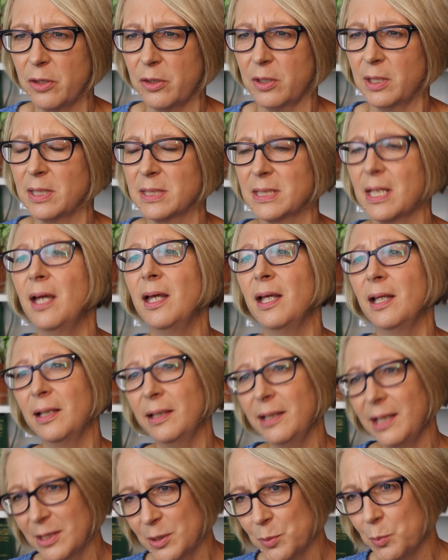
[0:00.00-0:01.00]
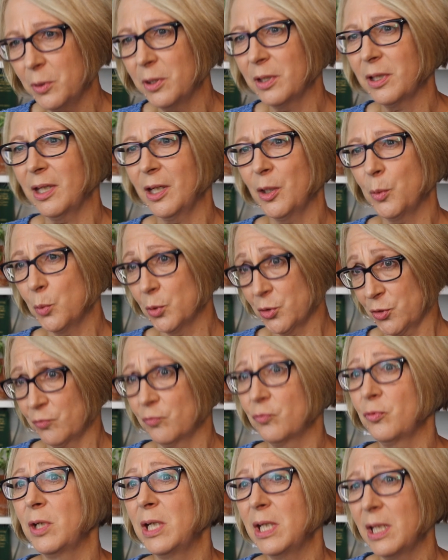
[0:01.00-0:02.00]
things. Let's work out what's
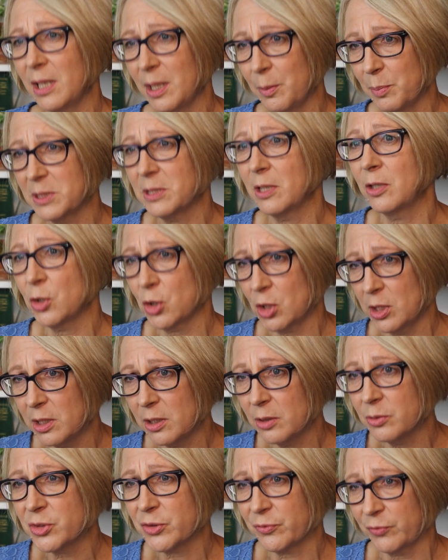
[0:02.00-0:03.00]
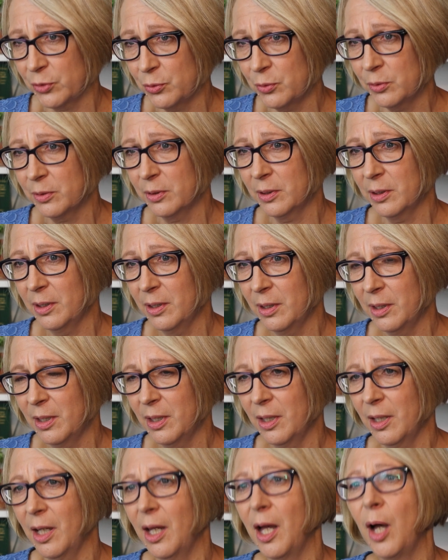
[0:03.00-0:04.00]
really potentially useful
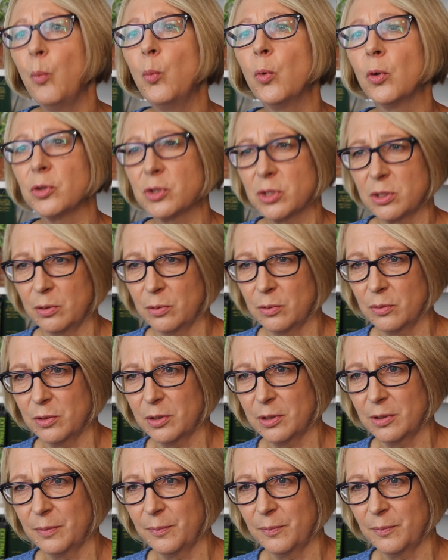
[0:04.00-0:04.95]
and what's not.